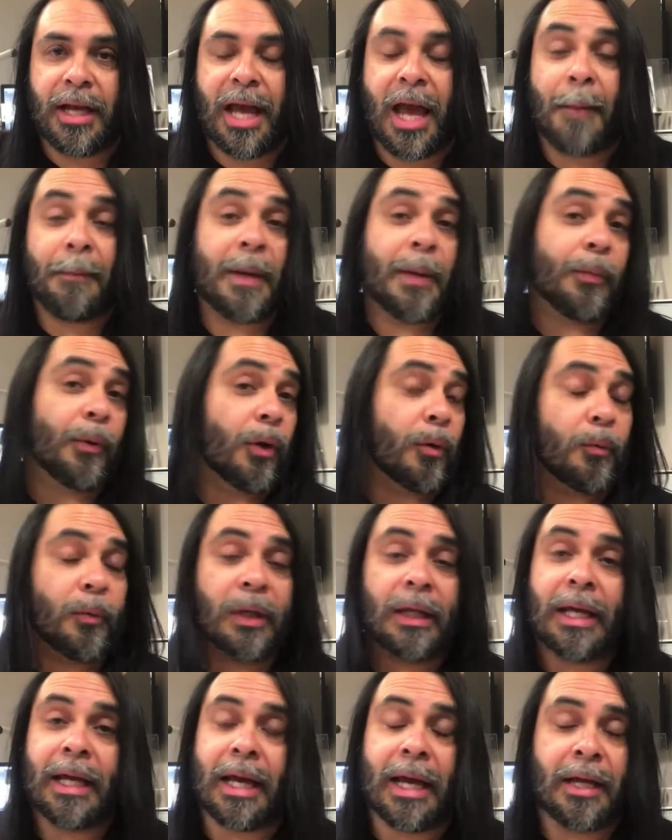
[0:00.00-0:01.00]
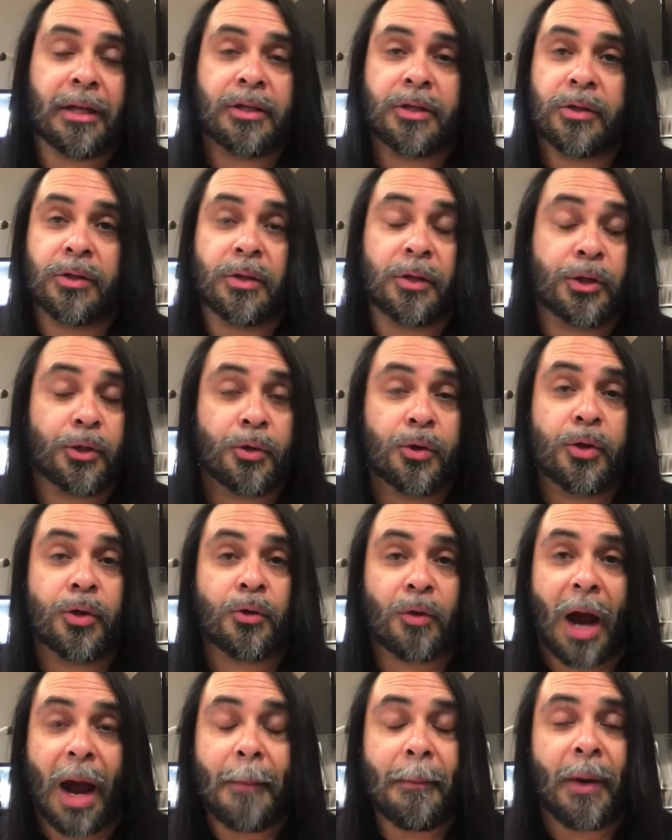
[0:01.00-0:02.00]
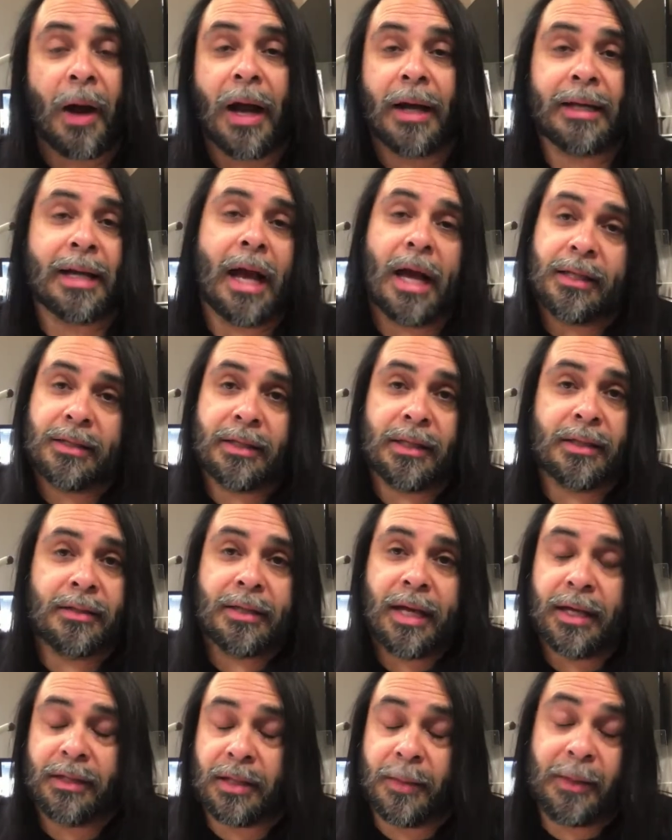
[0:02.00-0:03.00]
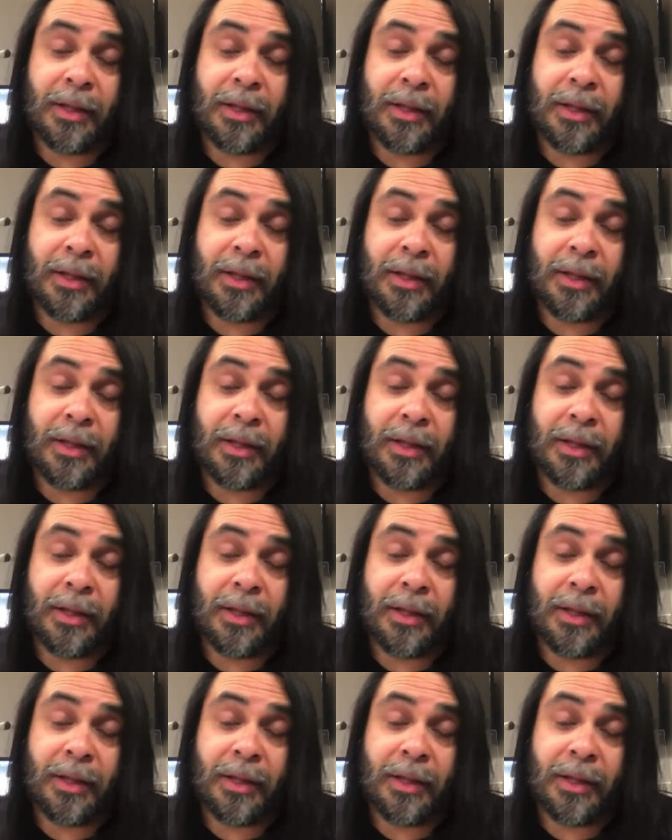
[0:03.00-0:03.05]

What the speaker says: And people are really into the true crime podcast these days.